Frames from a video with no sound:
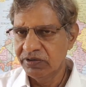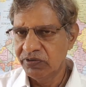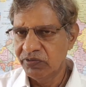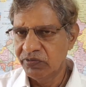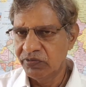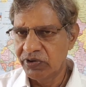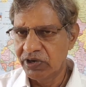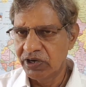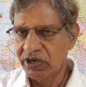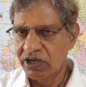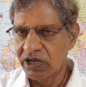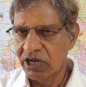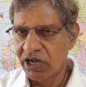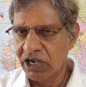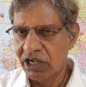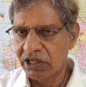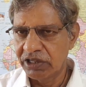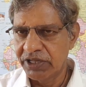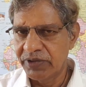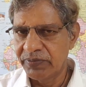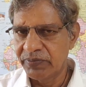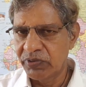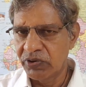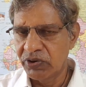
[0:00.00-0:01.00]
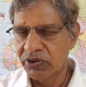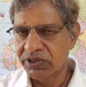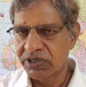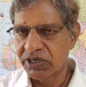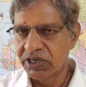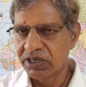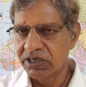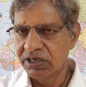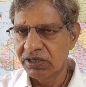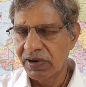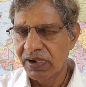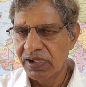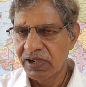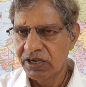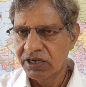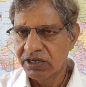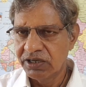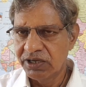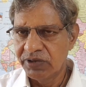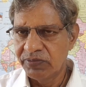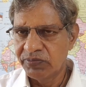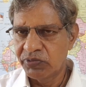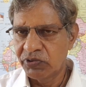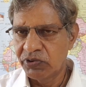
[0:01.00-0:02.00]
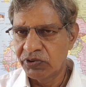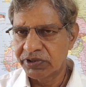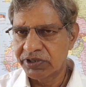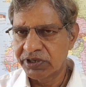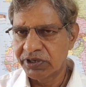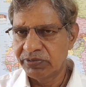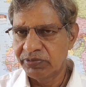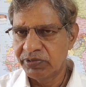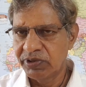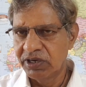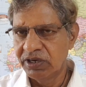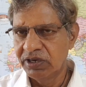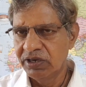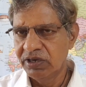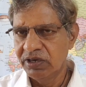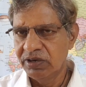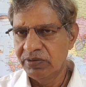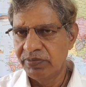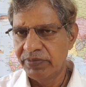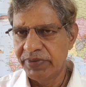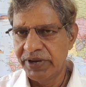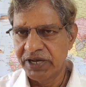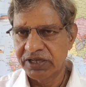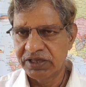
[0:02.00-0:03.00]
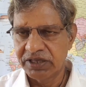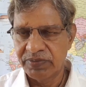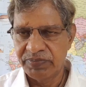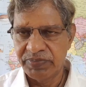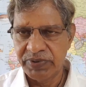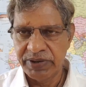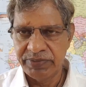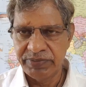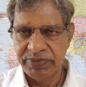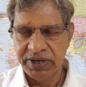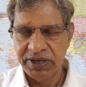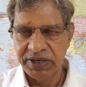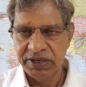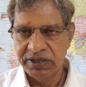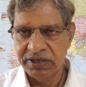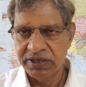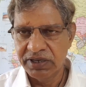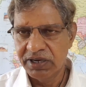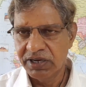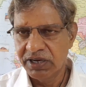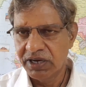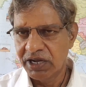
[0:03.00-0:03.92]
will call the importer will make the payment